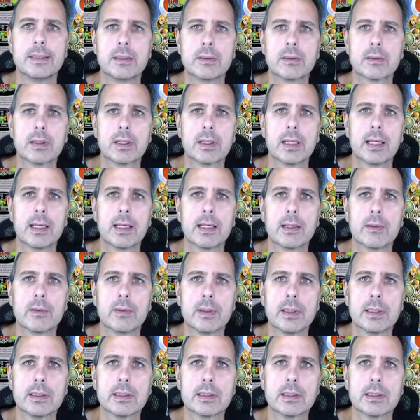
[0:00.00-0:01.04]
Okay.
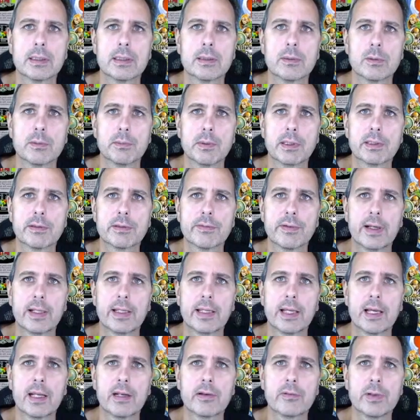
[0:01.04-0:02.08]
Well, we're about to find
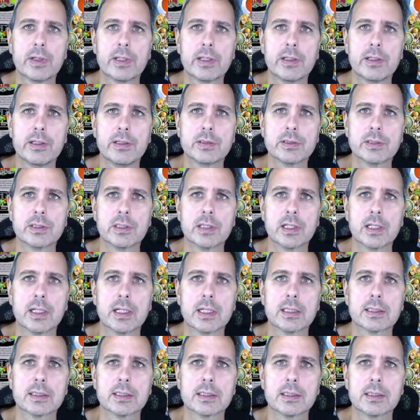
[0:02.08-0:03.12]
out if we can use it or
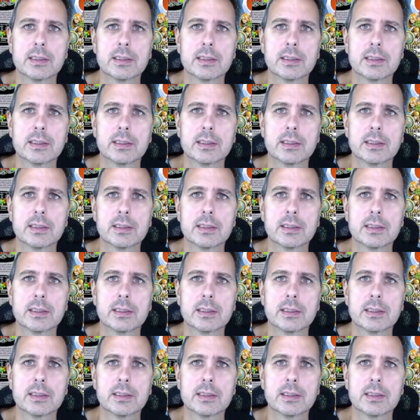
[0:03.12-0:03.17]
not.